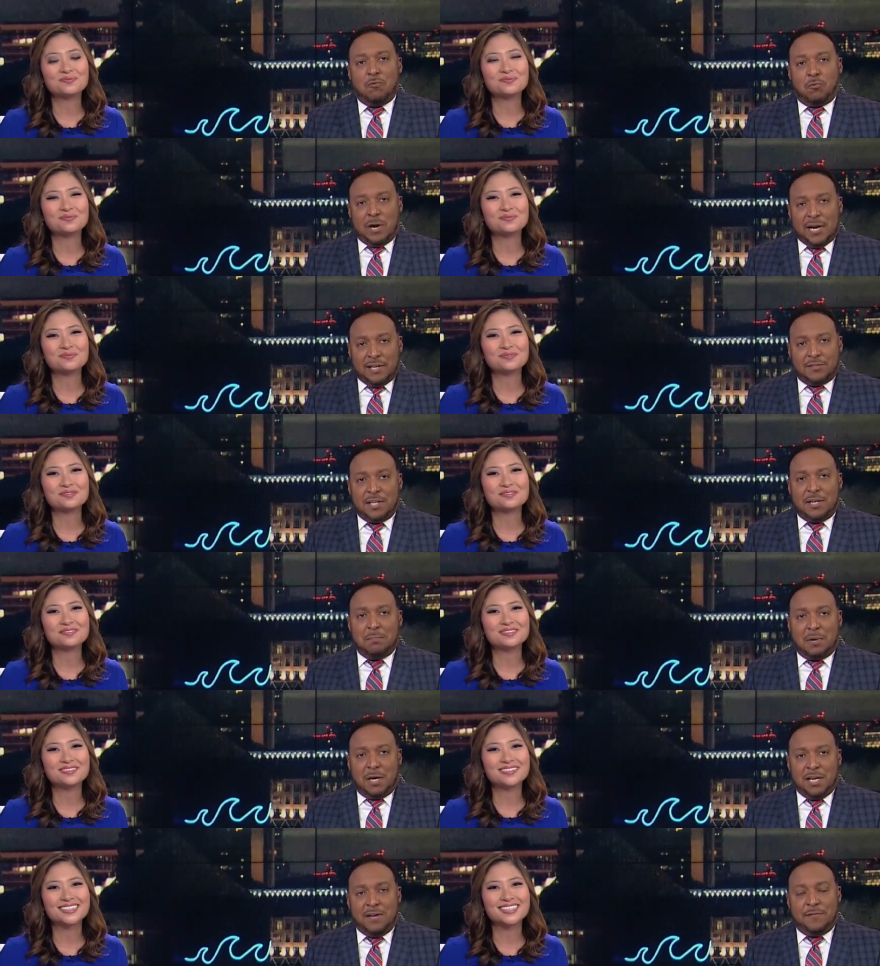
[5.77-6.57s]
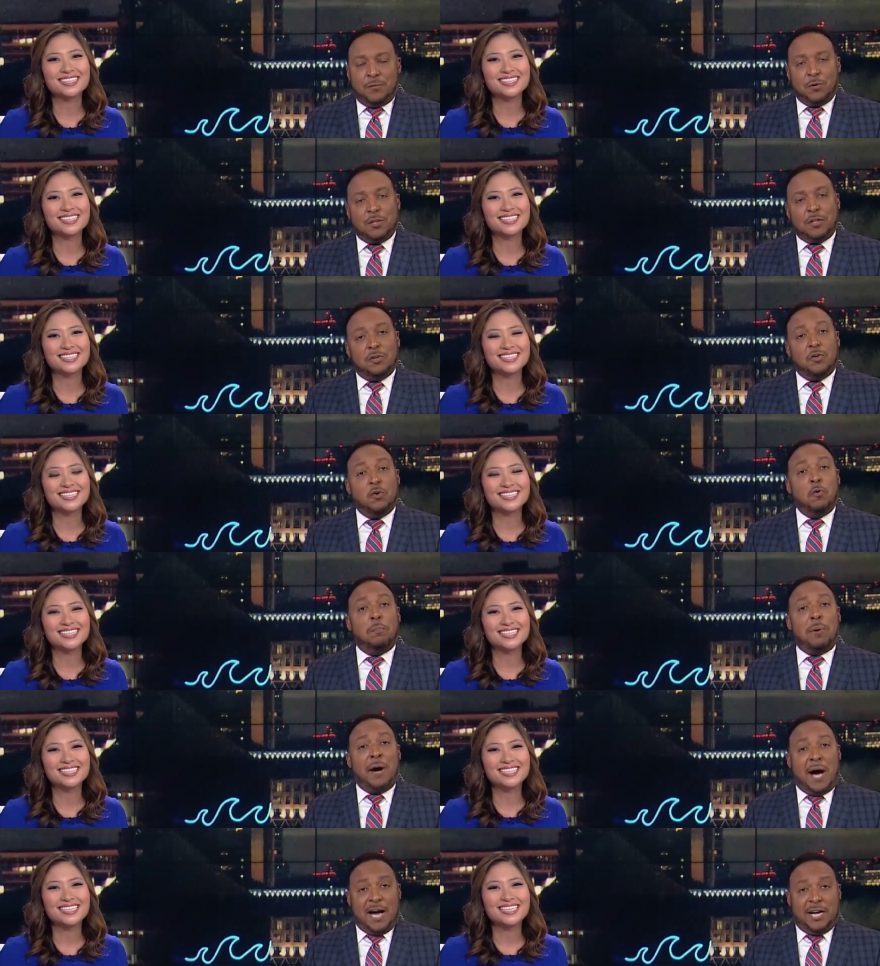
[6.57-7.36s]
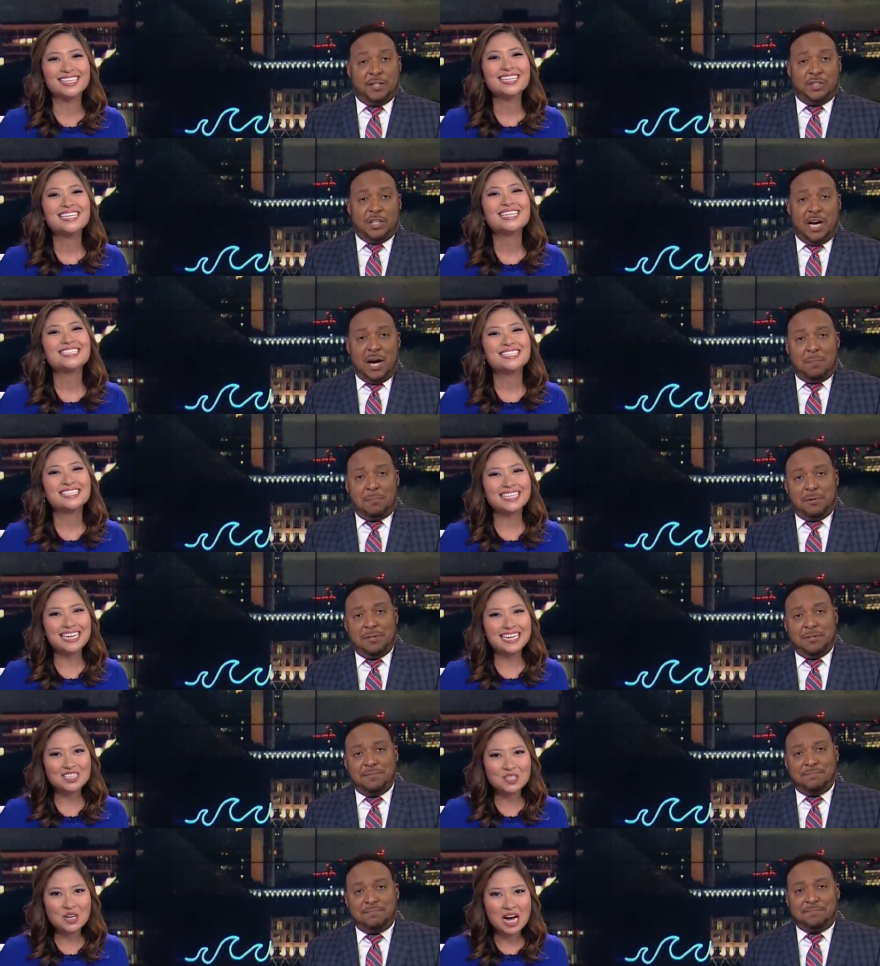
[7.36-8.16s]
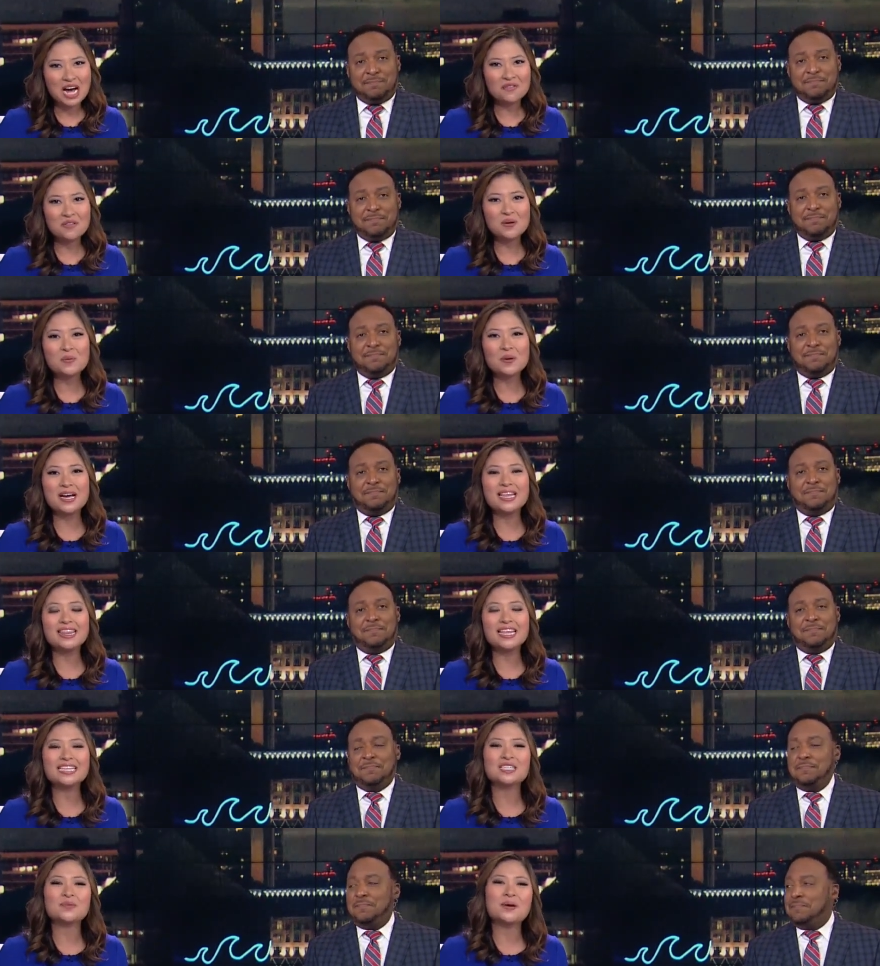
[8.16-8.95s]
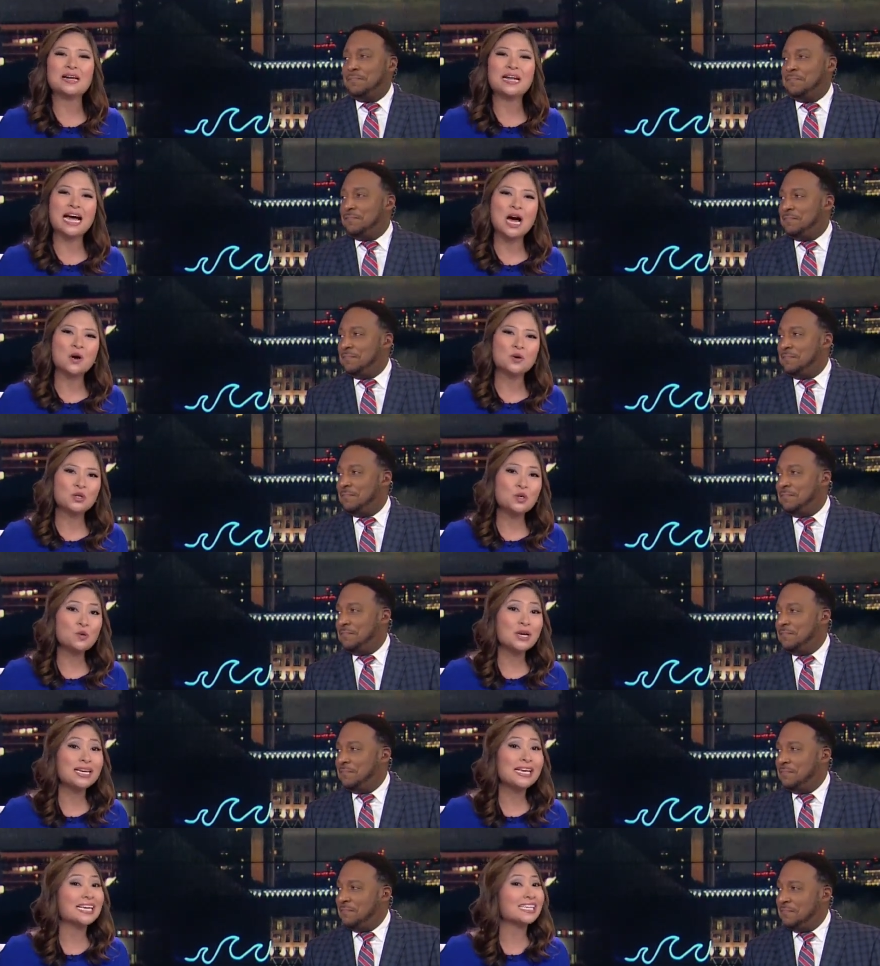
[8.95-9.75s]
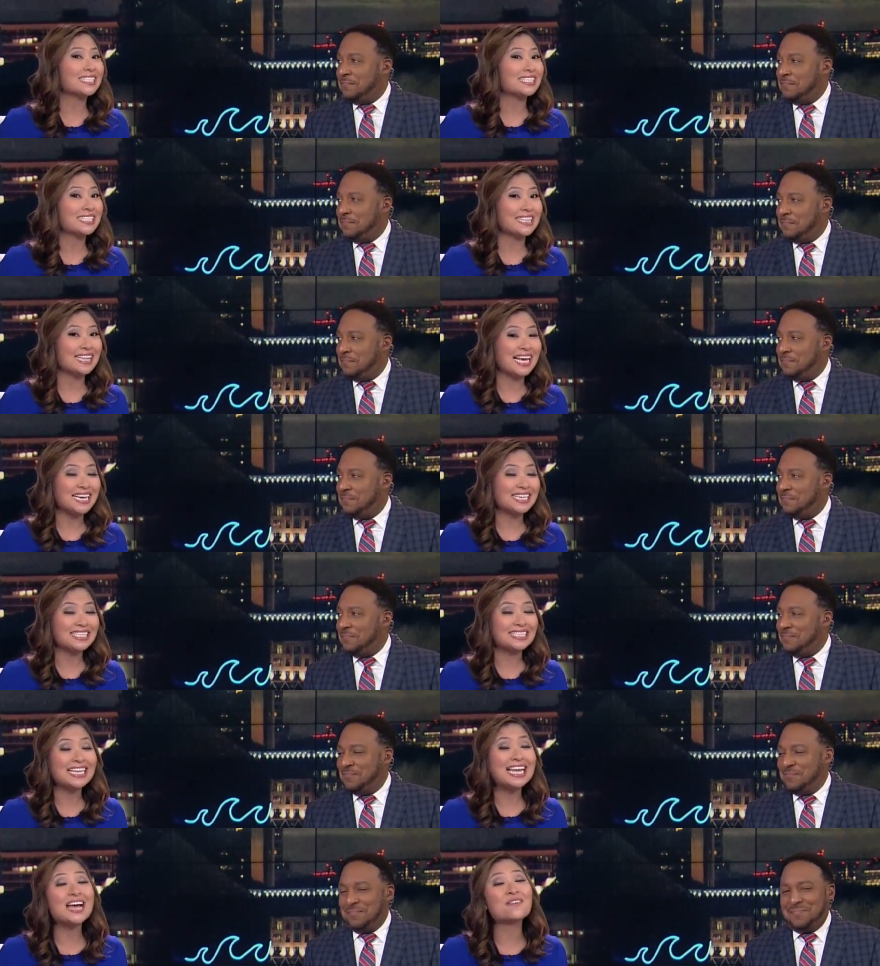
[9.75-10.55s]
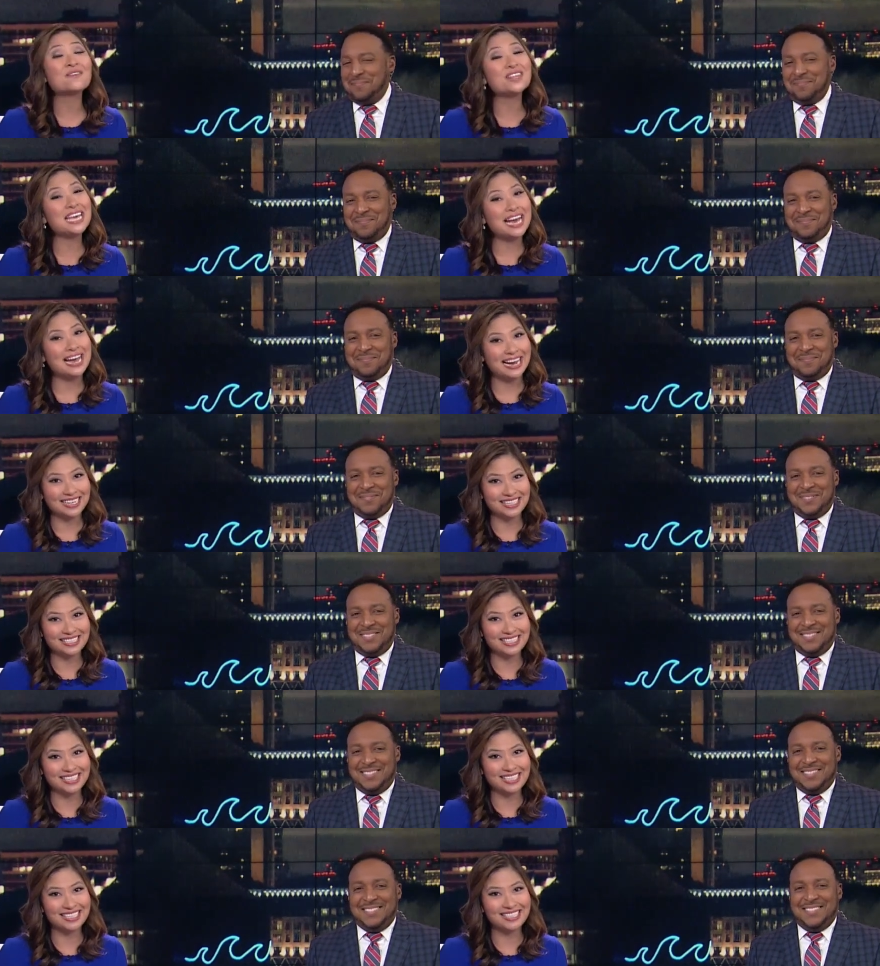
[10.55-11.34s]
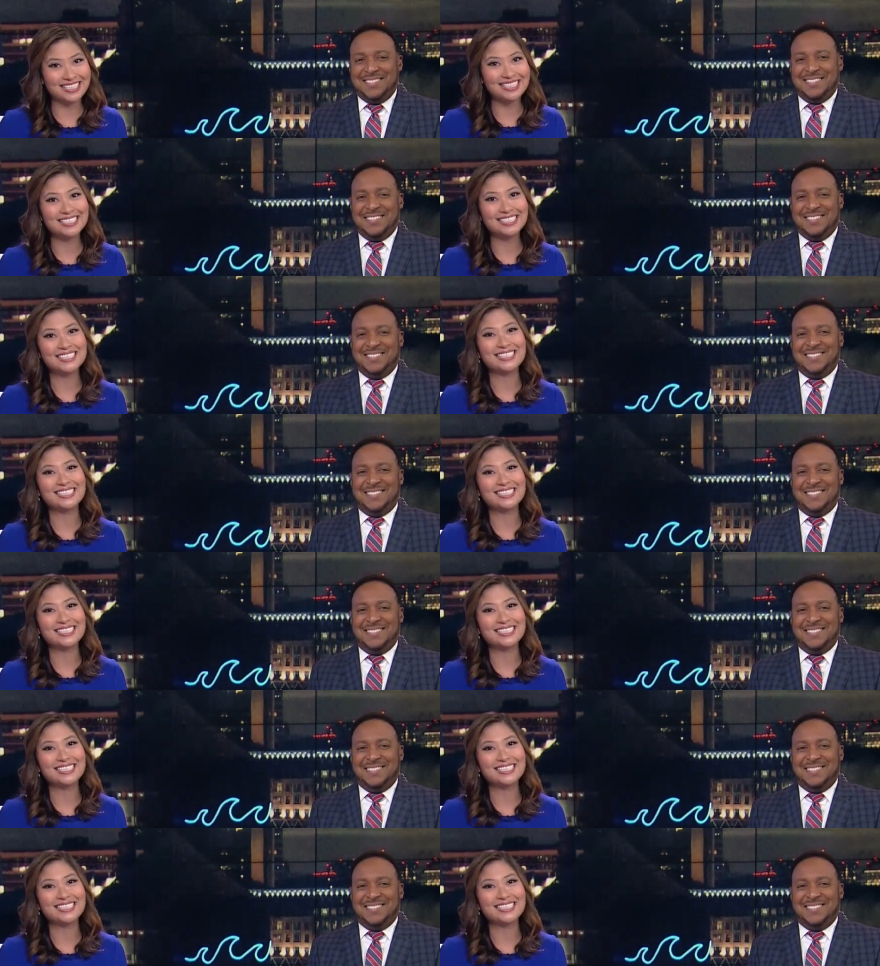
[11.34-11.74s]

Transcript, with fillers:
Speaker 1: raising money for the new pie shop.
Speaker 2: Today's Coffee With is about how you can get a slice of the action.